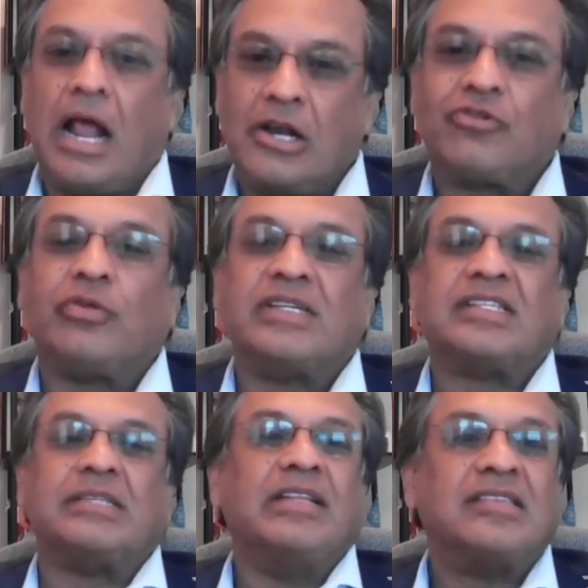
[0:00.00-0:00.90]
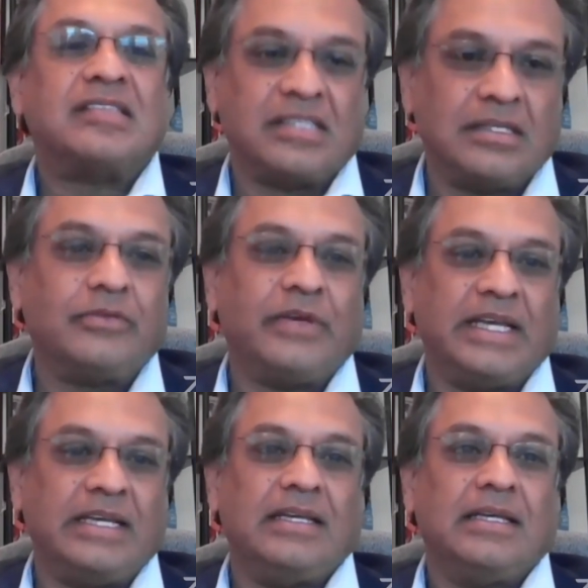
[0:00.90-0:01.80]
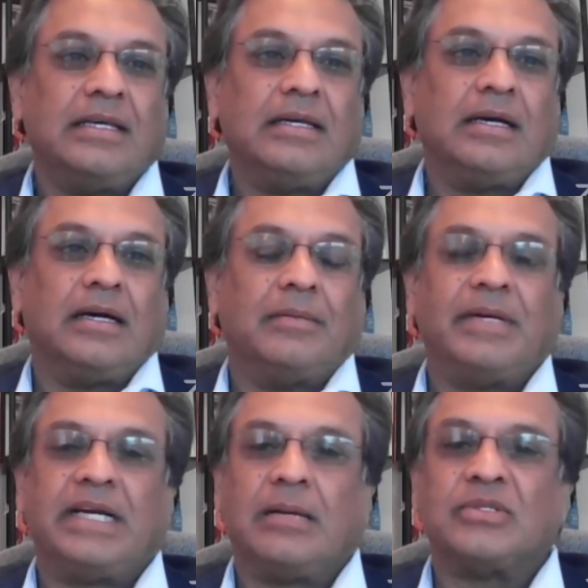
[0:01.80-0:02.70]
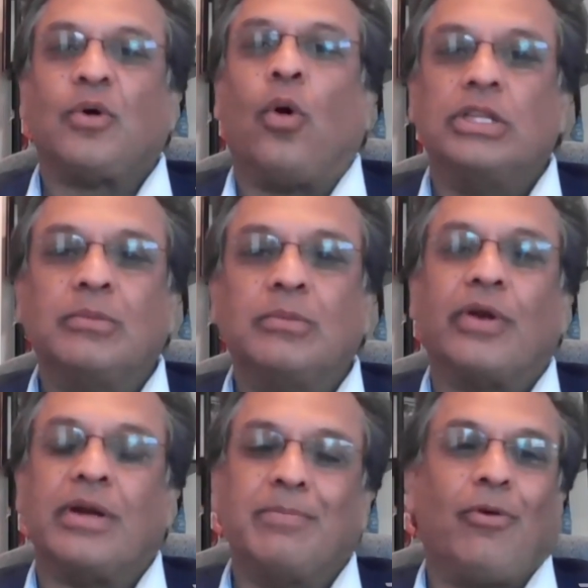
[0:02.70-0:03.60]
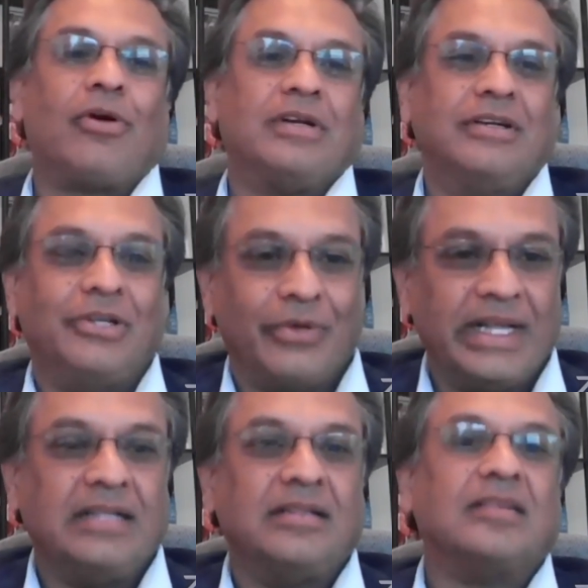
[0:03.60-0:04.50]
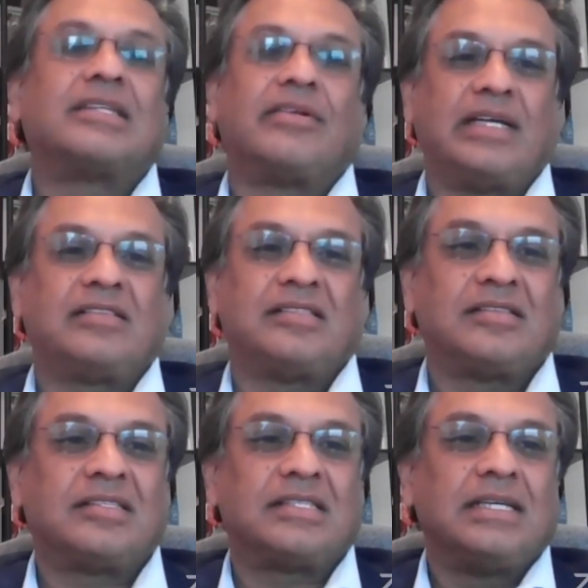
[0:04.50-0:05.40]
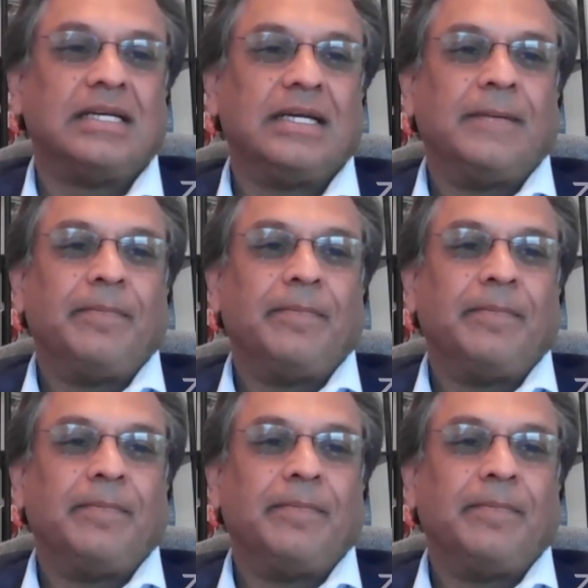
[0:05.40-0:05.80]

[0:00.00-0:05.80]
altruism and serving becomes all the more important during this crisis.